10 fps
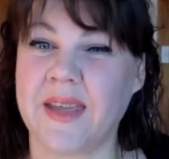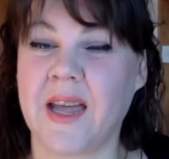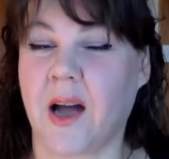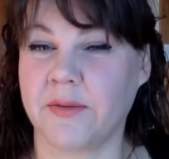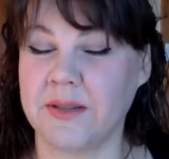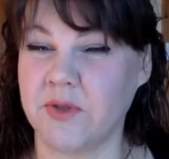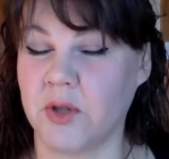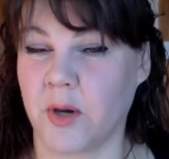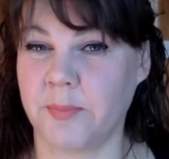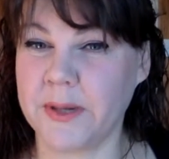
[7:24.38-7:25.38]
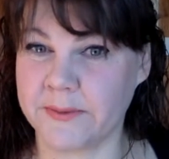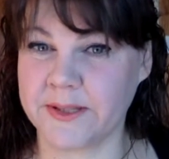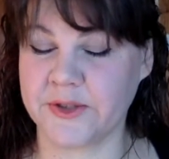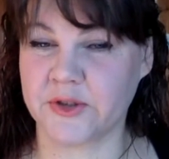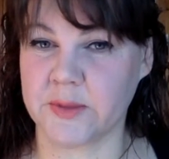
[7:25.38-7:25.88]
there, I've given you a bit of a
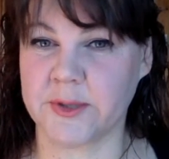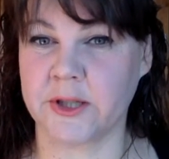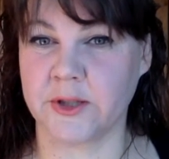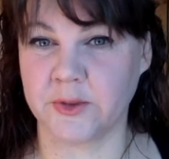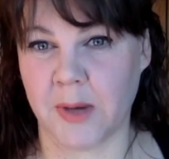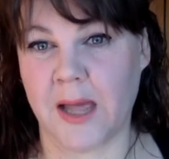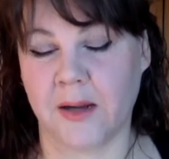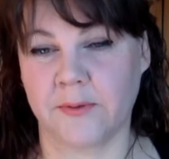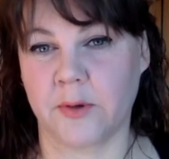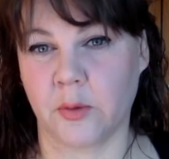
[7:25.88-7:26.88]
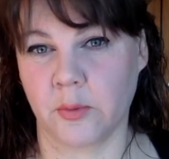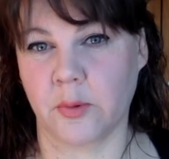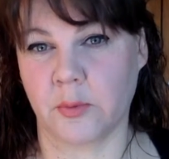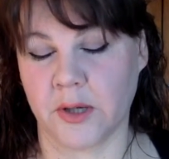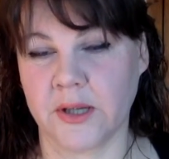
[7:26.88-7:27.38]
description as well of all
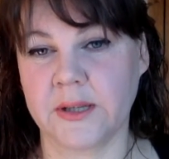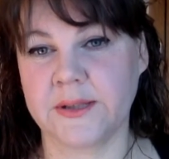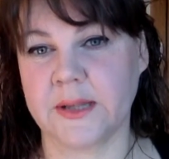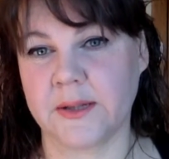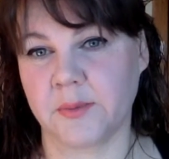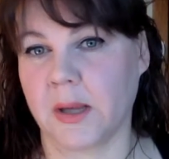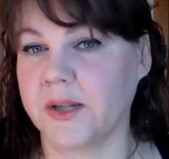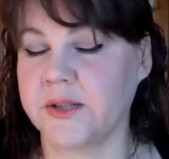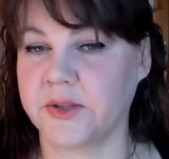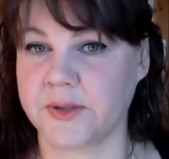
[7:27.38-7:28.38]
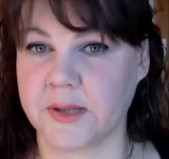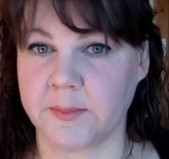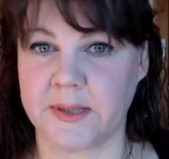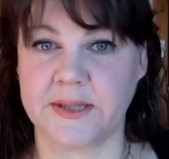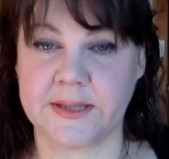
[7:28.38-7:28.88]
the words, as well as using
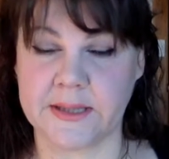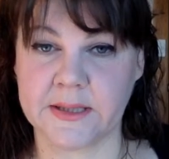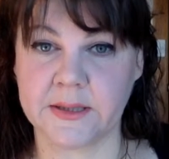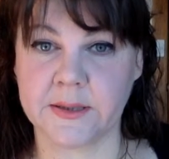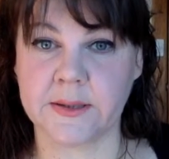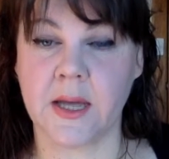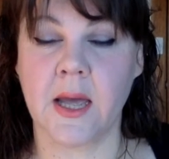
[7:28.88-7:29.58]
them in a sentence.